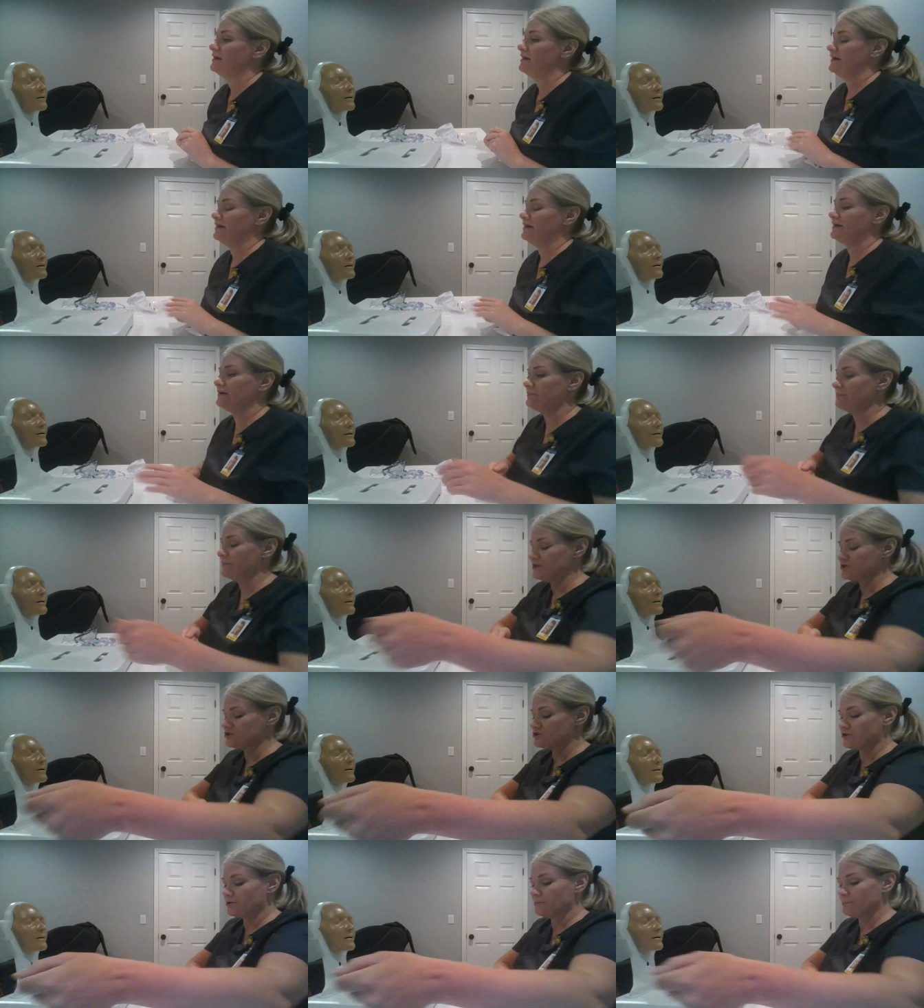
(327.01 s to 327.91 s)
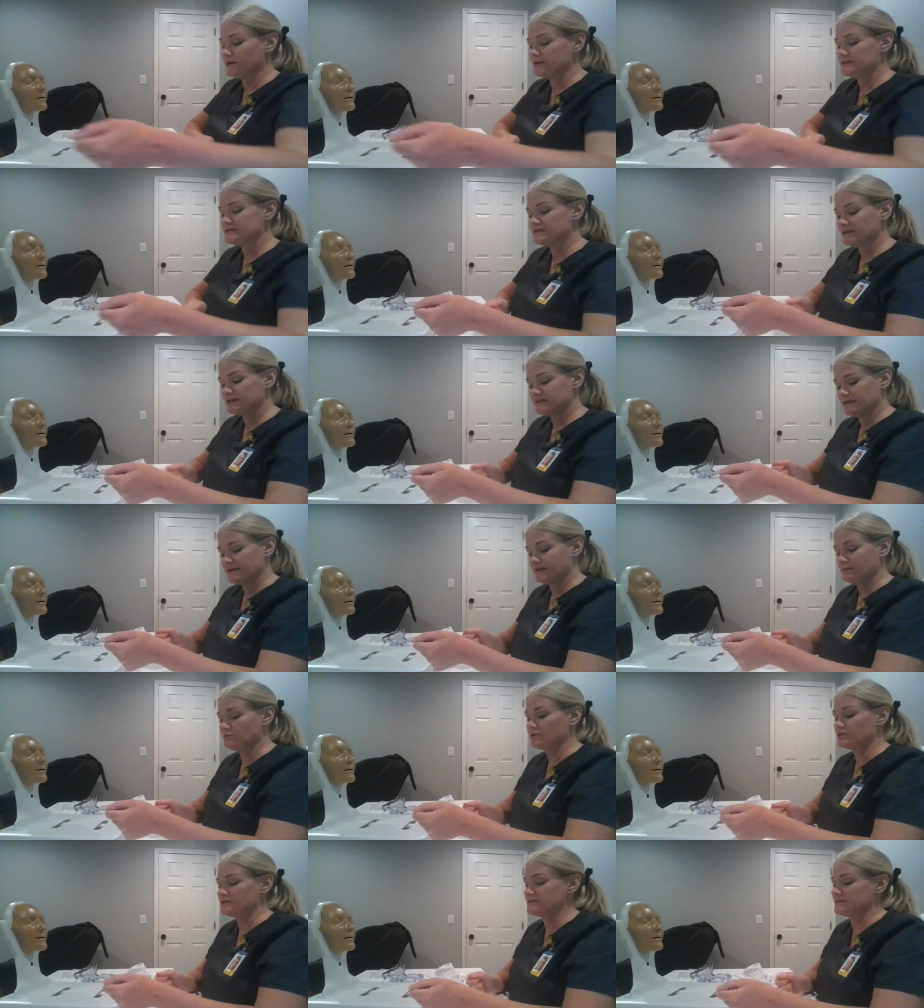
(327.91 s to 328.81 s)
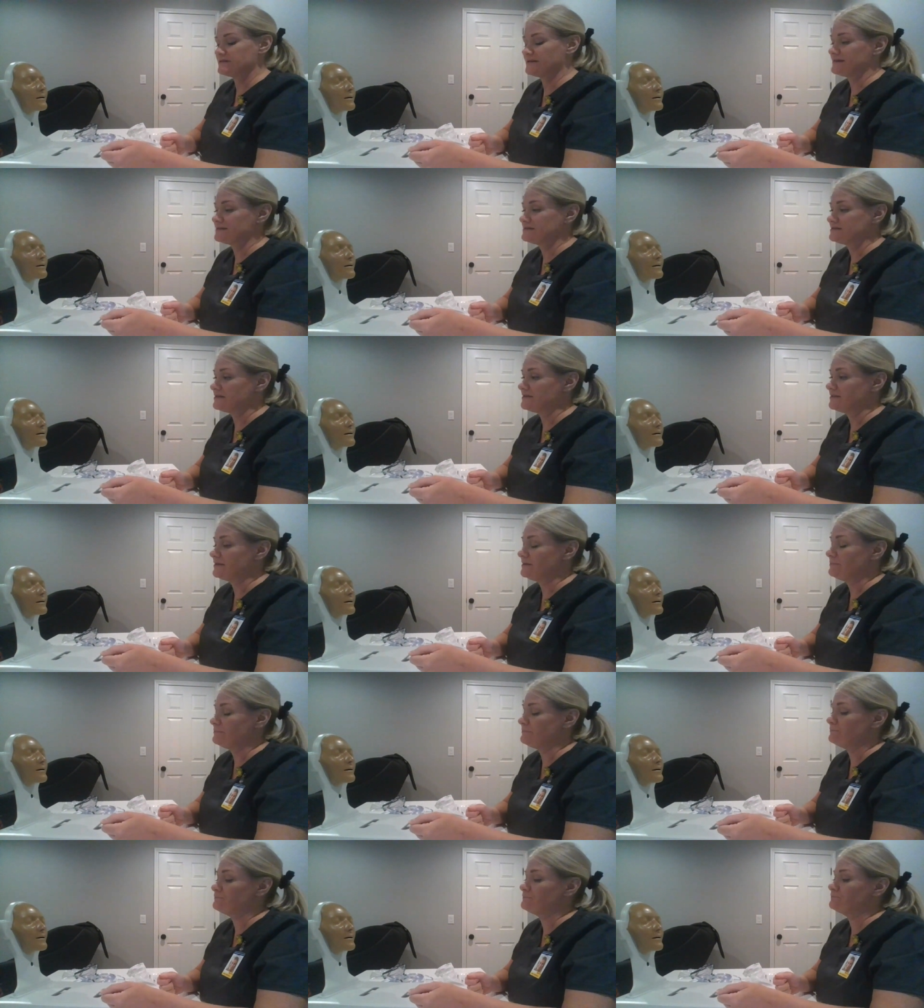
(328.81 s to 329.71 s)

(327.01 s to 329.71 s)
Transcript: And I'd make sure their bedside table is next to them.